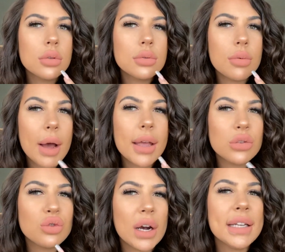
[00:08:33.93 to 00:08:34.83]
the way
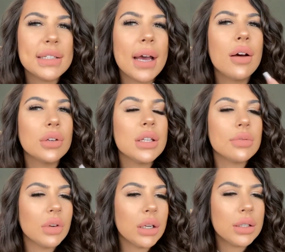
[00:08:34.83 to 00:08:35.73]
it's dried down,
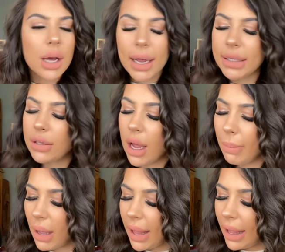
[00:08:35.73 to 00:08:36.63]
it's really nice. I
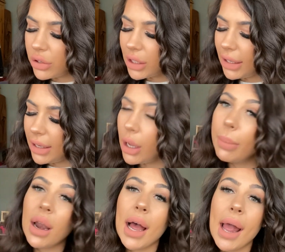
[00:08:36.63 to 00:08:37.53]
might actually
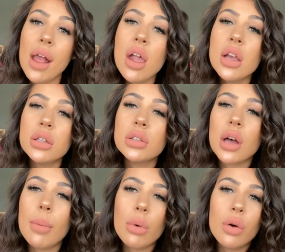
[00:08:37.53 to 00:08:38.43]
apply
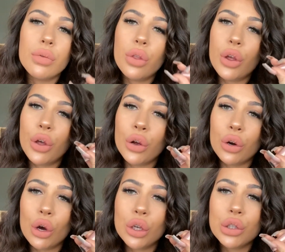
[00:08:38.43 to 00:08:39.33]
some of the
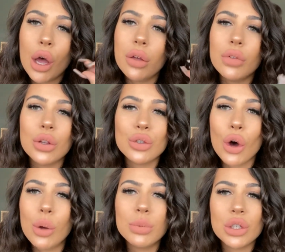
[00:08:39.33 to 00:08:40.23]
gloss over the
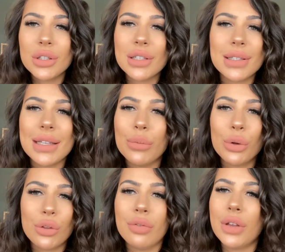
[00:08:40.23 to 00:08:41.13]
top just to see
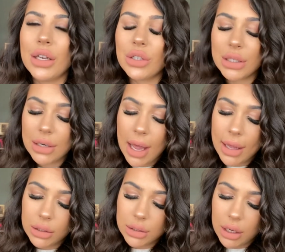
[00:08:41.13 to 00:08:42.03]
what the finish is
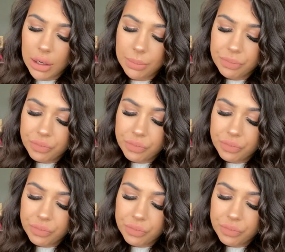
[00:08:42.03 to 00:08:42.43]
like. So